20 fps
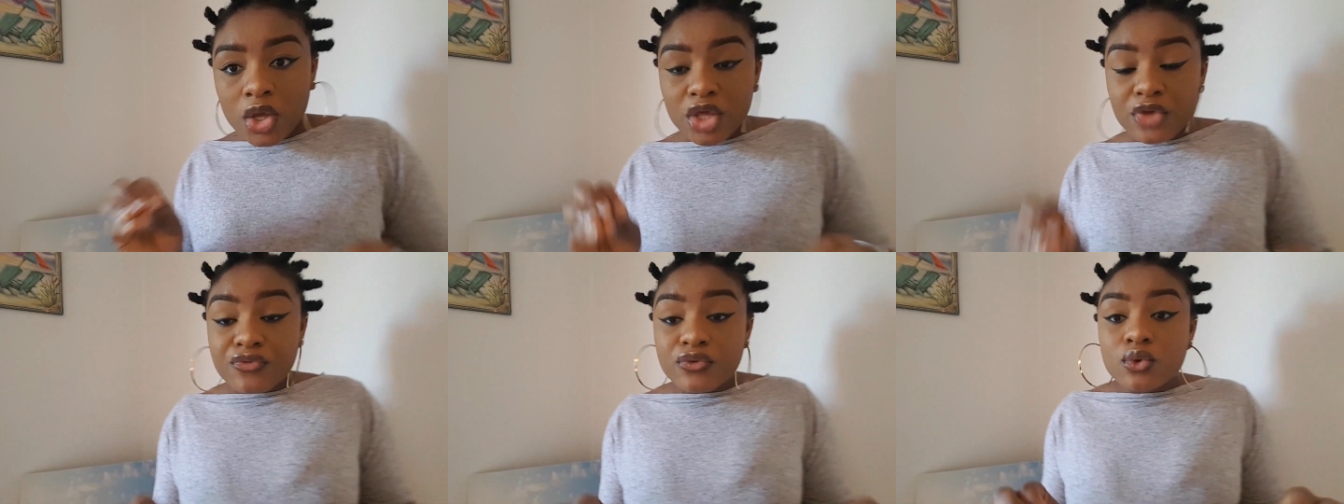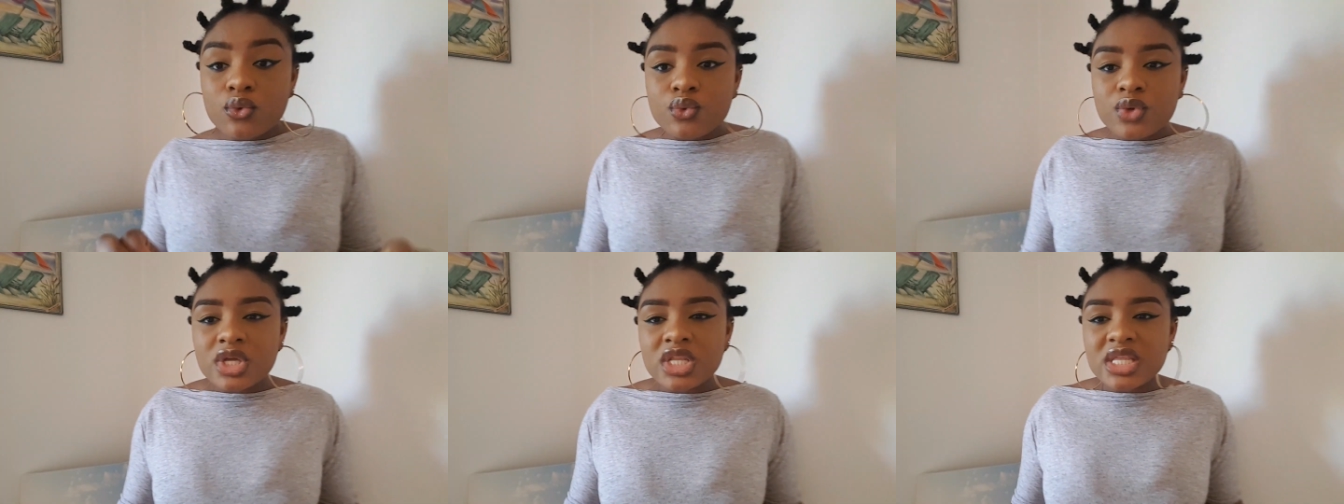if
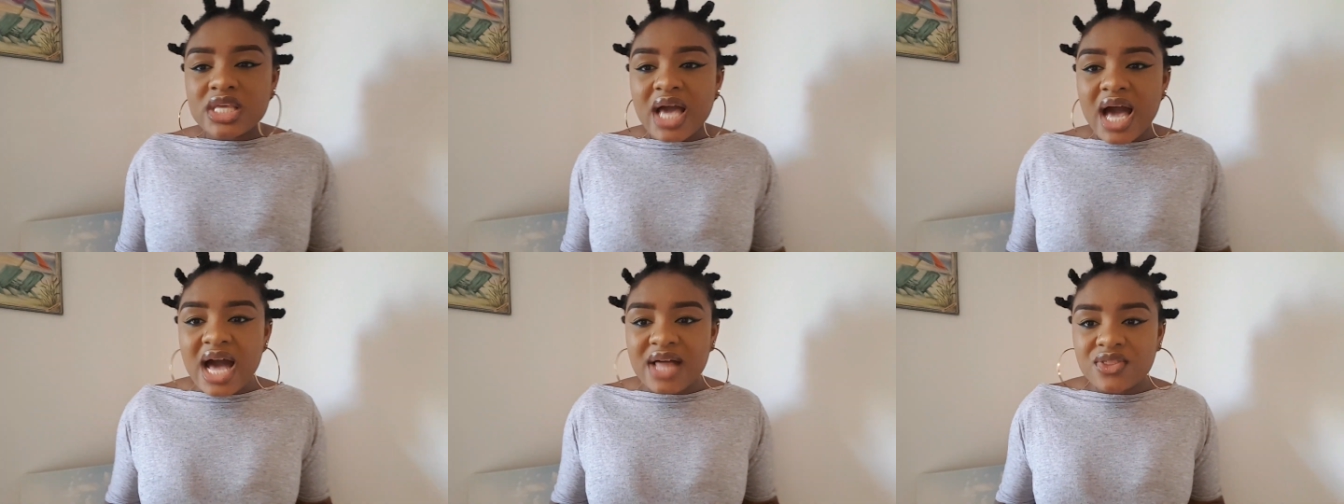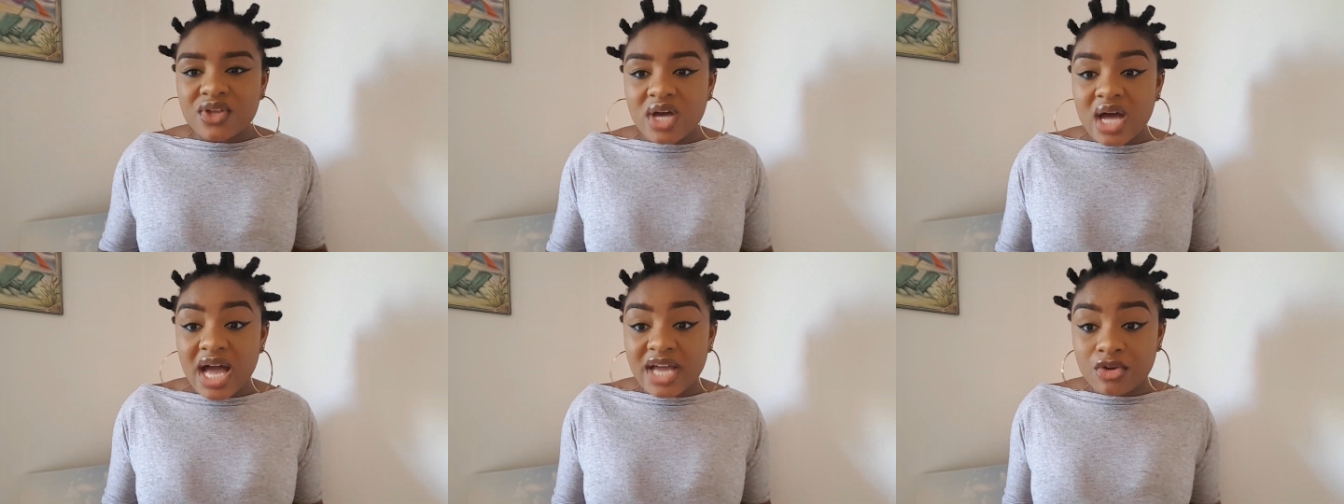you really are
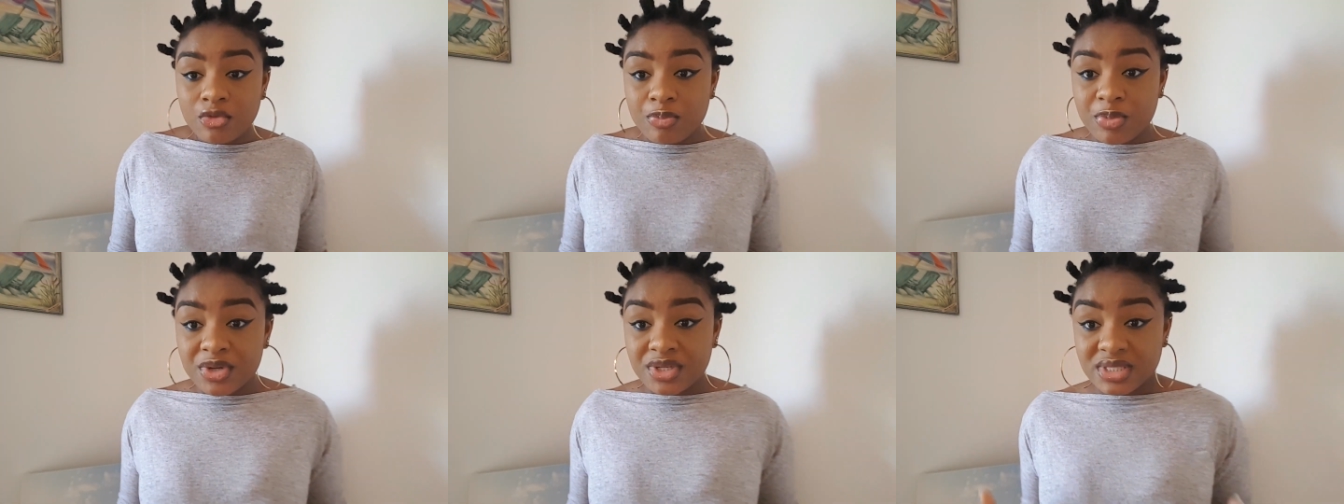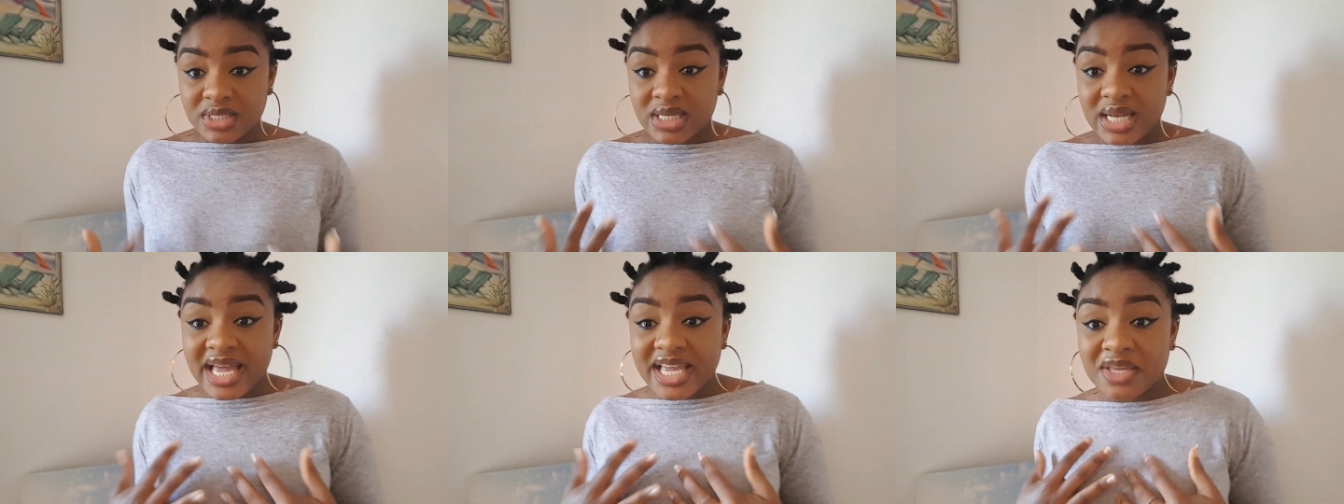the kind of
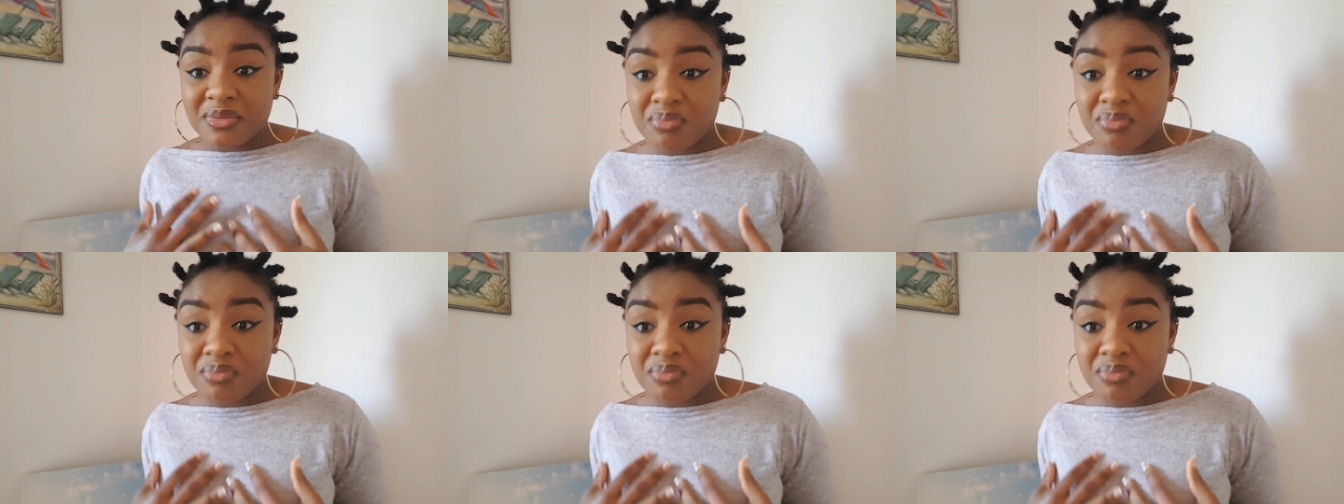person like